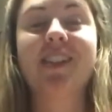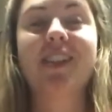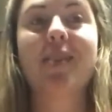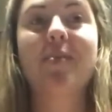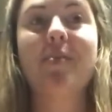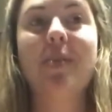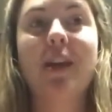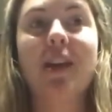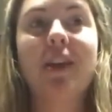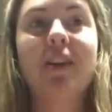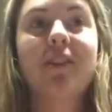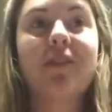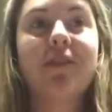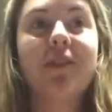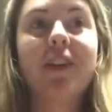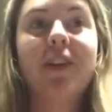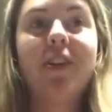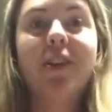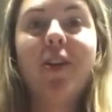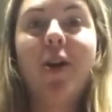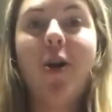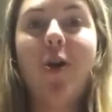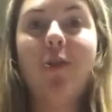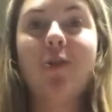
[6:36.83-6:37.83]
to make your
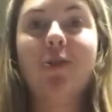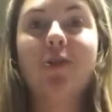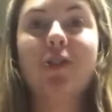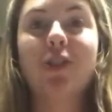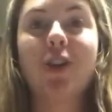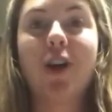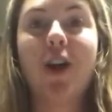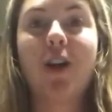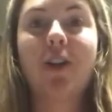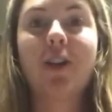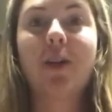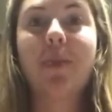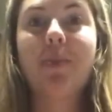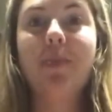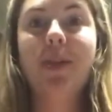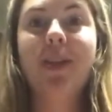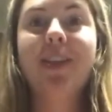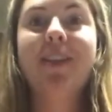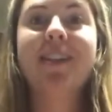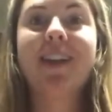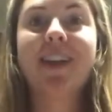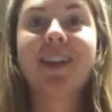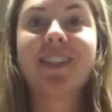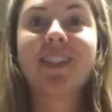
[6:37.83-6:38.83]
very own chocolate
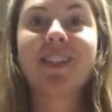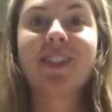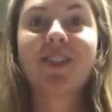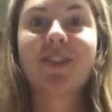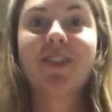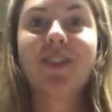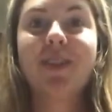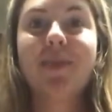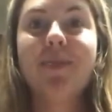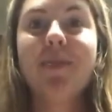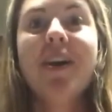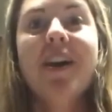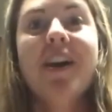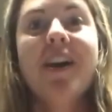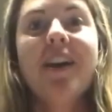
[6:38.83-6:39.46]
beet ice cream,